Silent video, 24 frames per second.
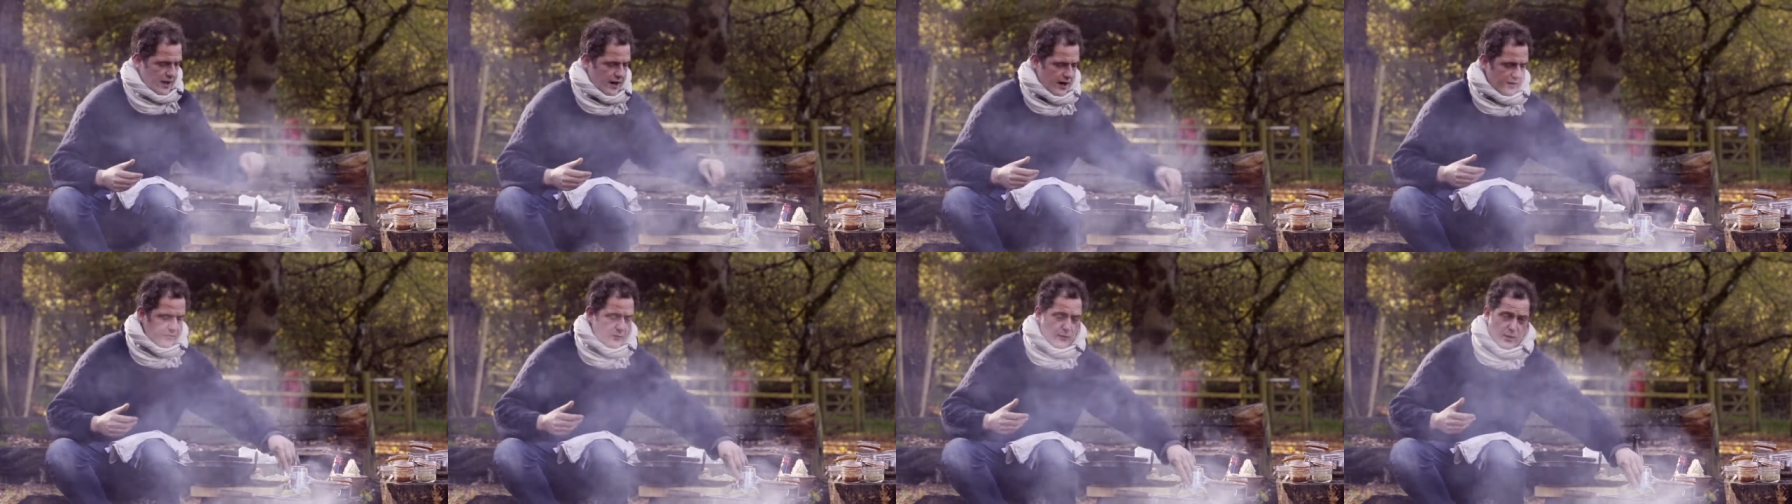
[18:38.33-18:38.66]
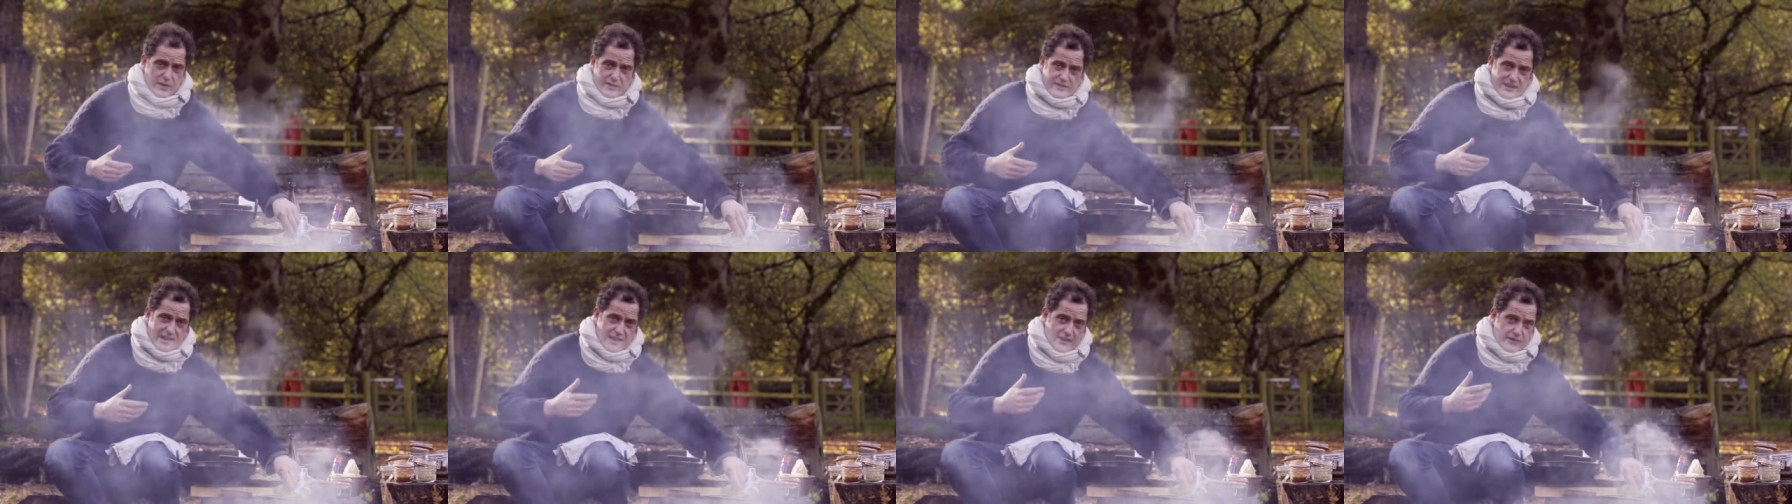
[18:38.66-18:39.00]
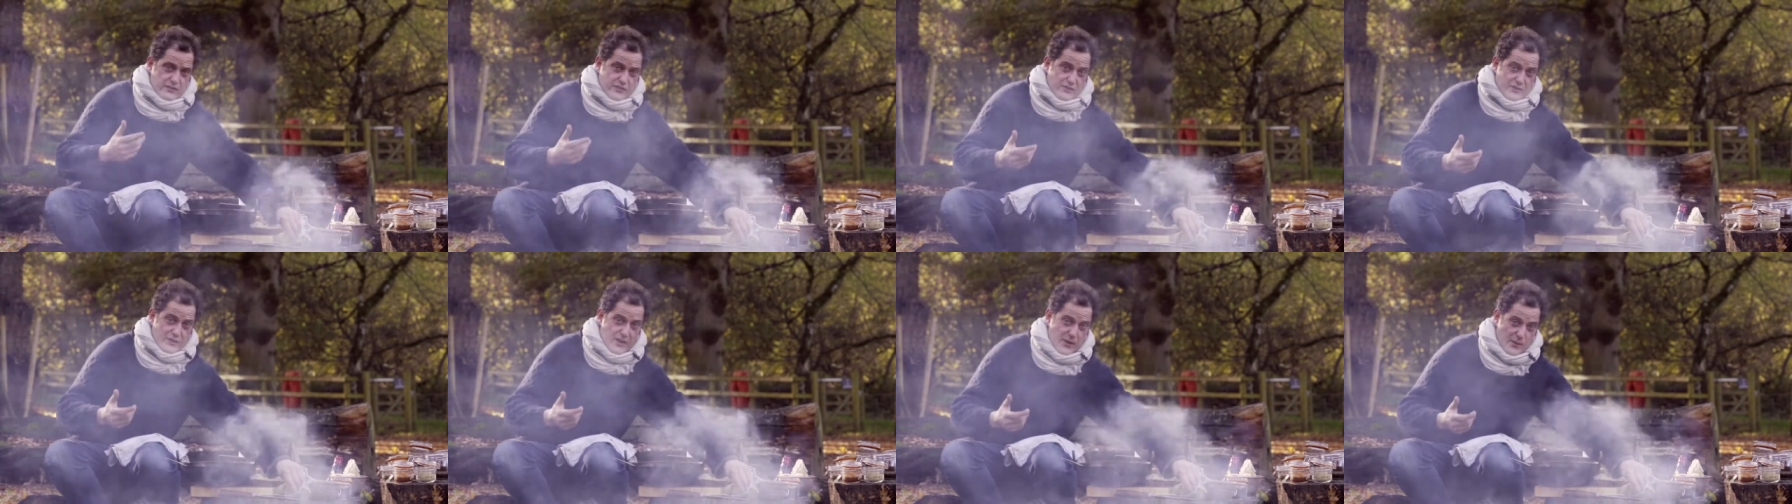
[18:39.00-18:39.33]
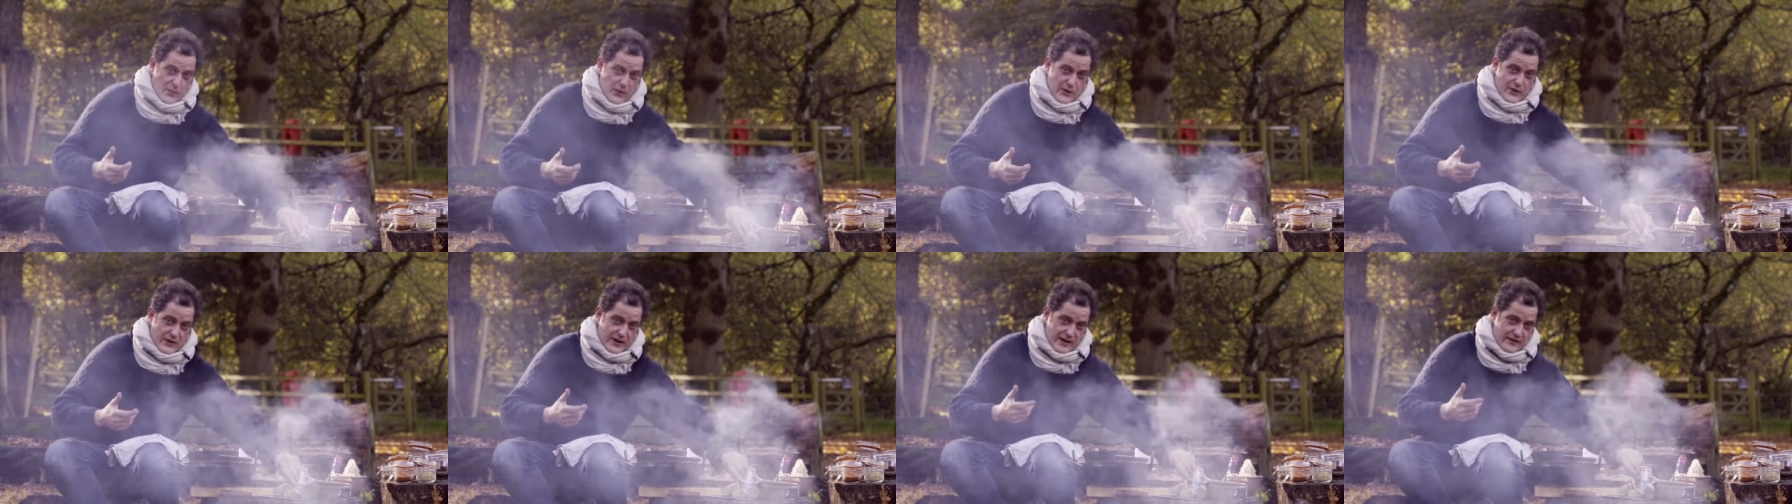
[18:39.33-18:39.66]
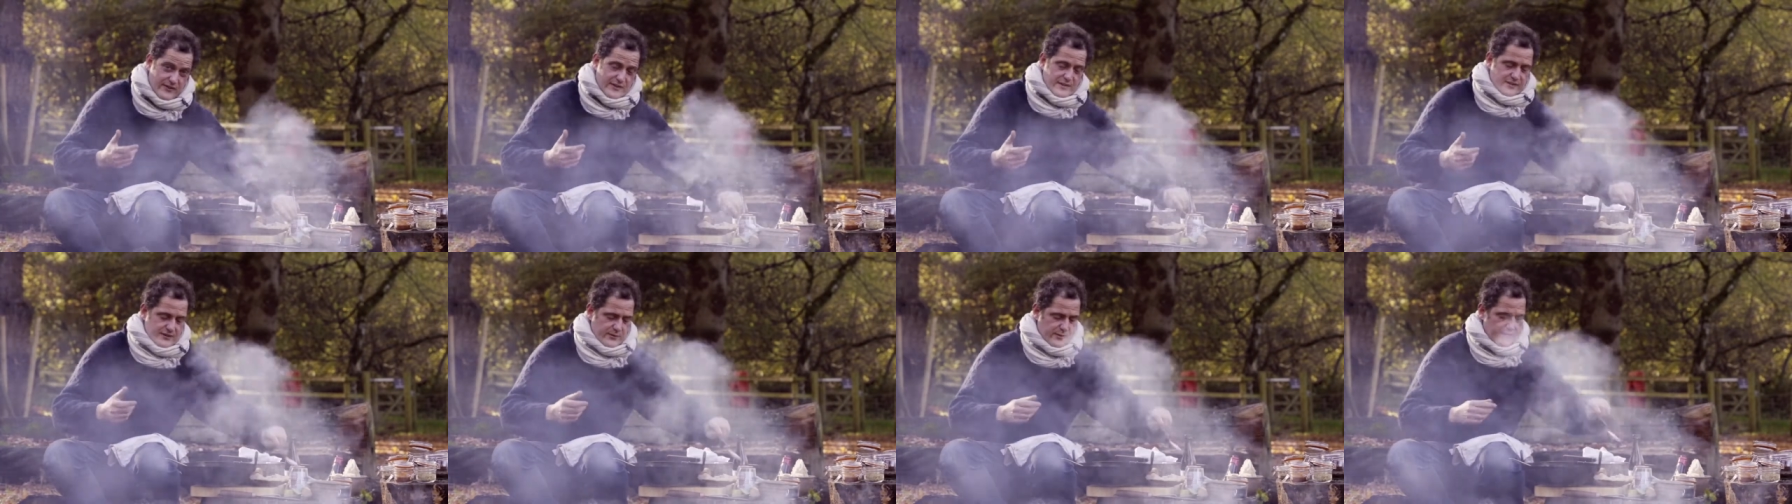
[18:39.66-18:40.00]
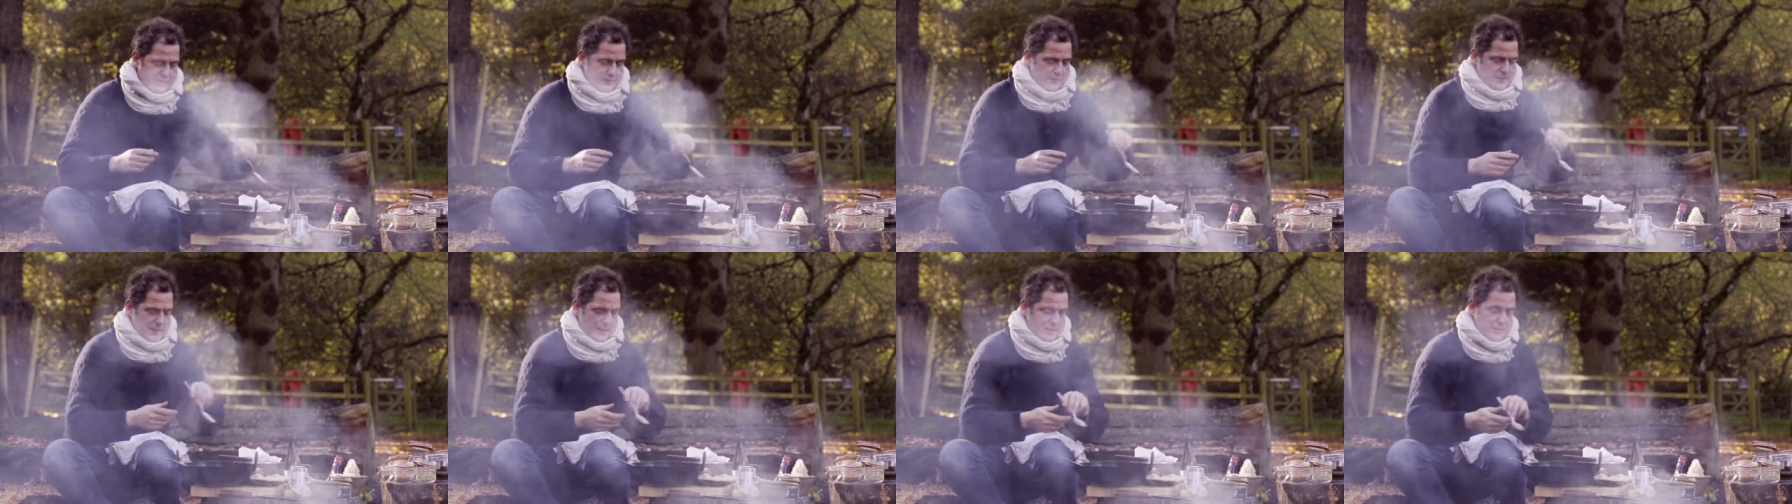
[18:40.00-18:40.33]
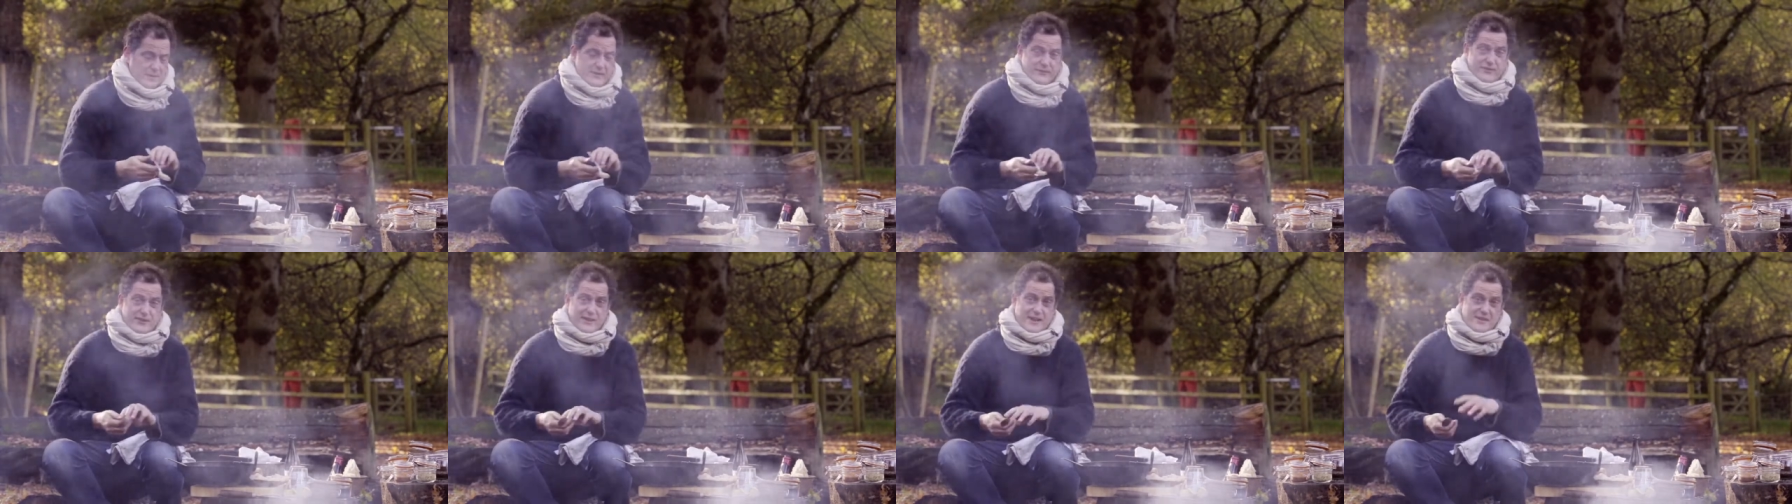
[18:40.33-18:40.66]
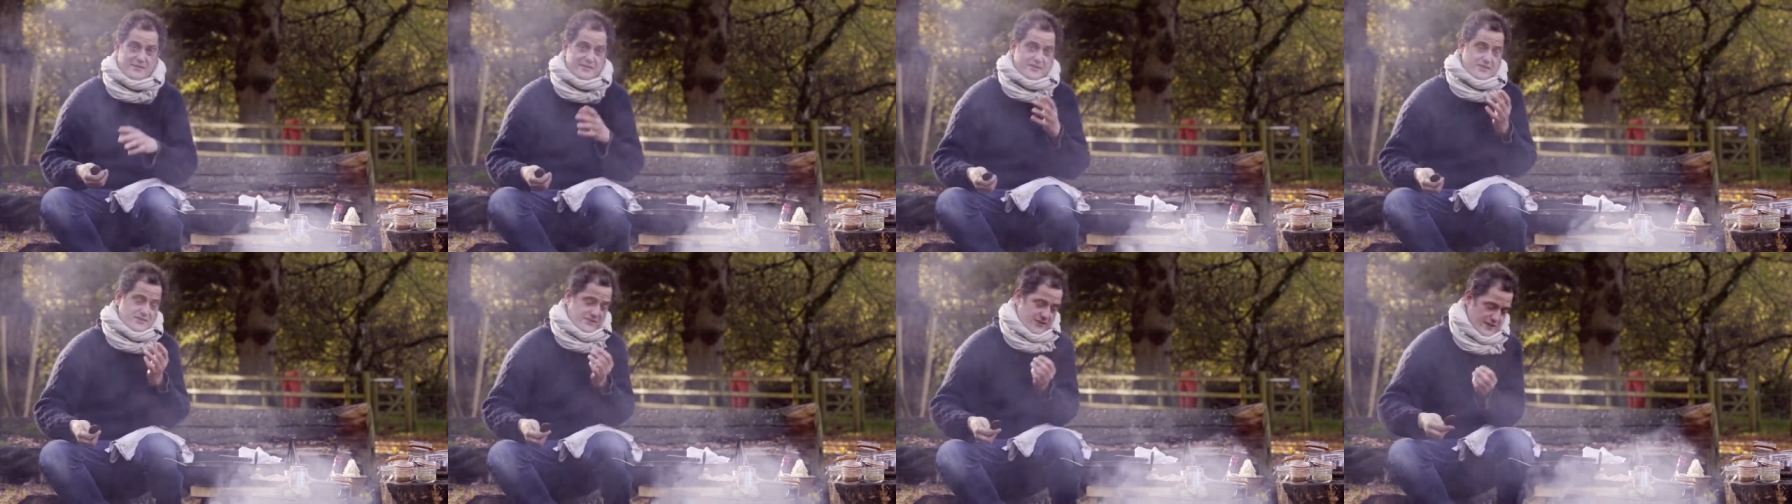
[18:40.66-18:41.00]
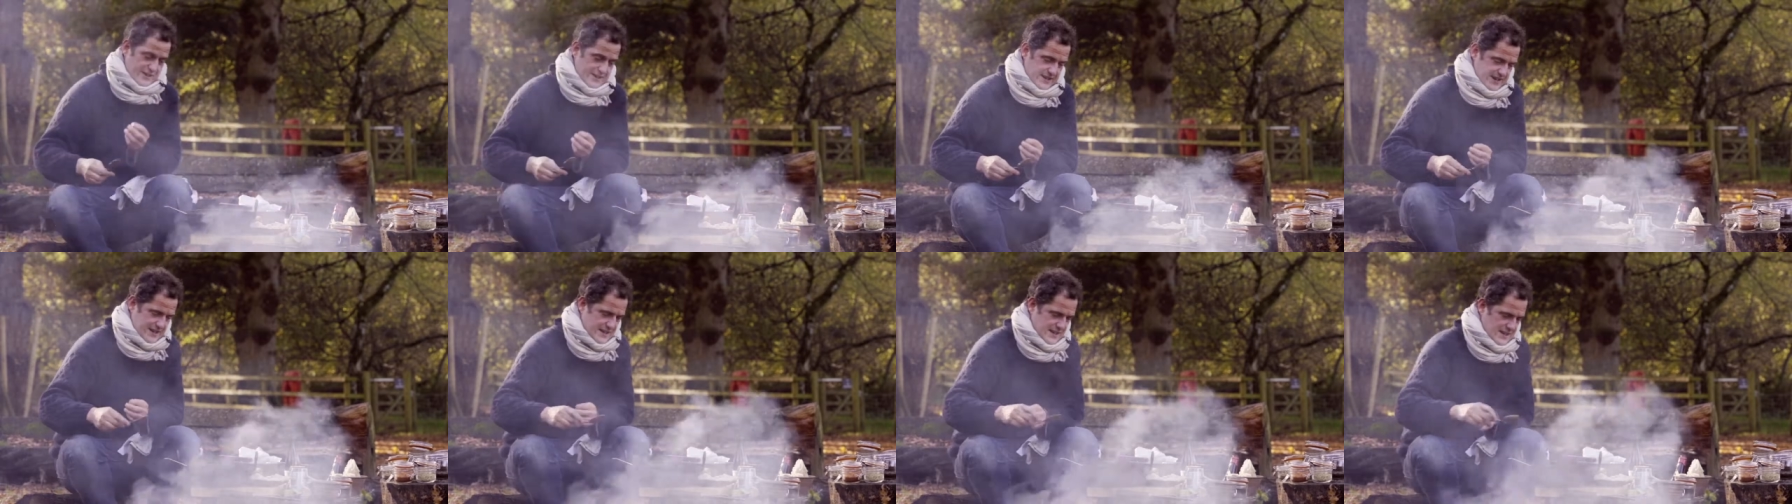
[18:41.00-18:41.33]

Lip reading: Otherwise, how do you know what you're giving to other people if you haven't tried it?